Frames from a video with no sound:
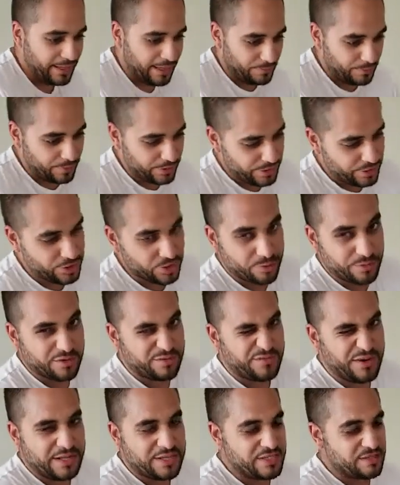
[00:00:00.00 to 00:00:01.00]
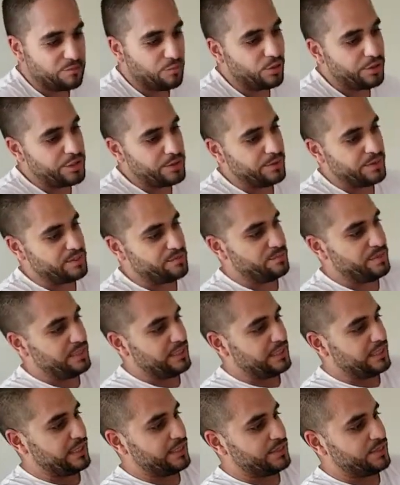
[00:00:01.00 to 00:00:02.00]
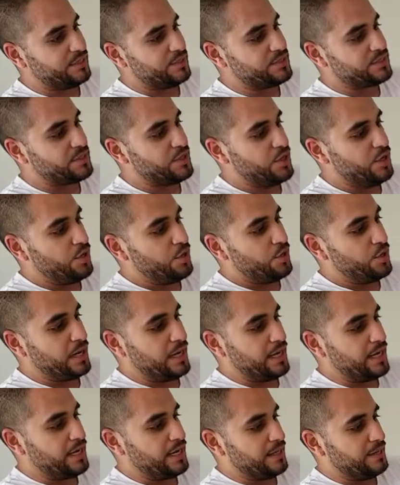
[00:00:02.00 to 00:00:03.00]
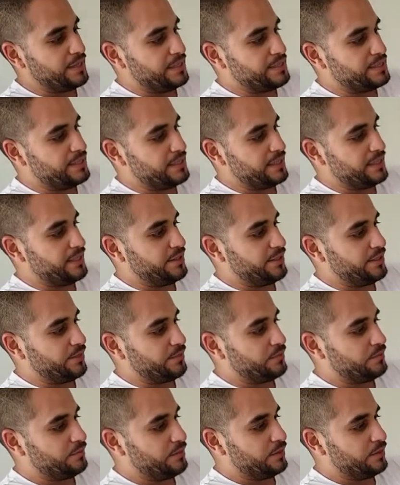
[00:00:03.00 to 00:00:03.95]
I'm pretty sure we're going to find some more USB connectors. Let's see here.